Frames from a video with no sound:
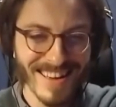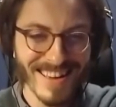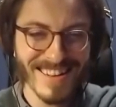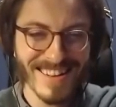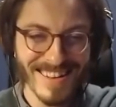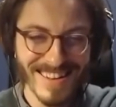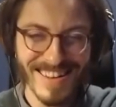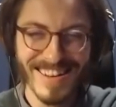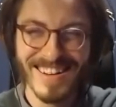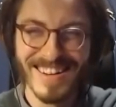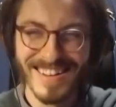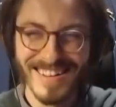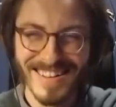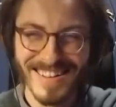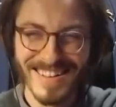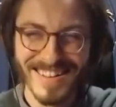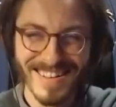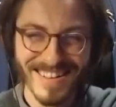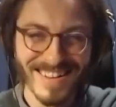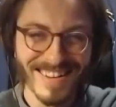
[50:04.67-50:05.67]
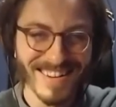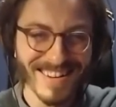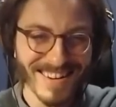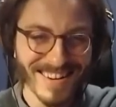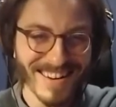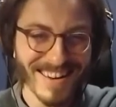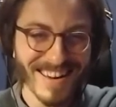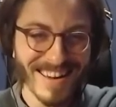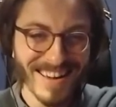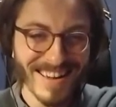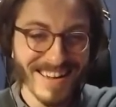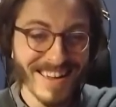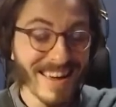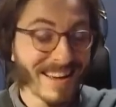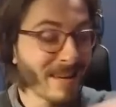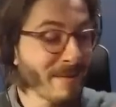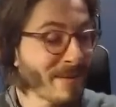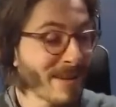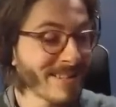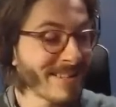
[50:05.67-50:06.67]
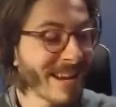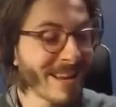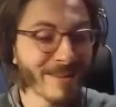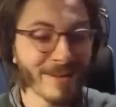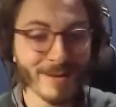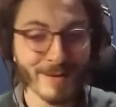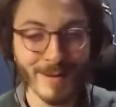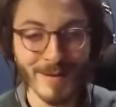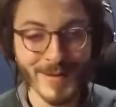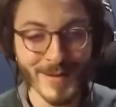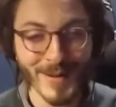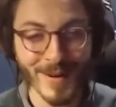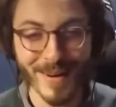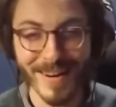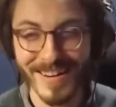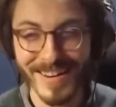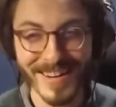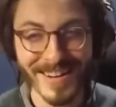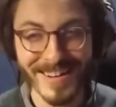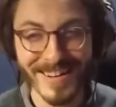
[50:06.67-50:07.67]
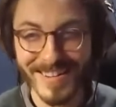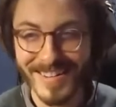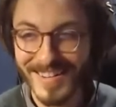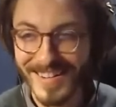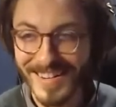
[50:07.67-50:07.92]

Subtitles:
Yeah, it could be a Taylor Swift song, you know.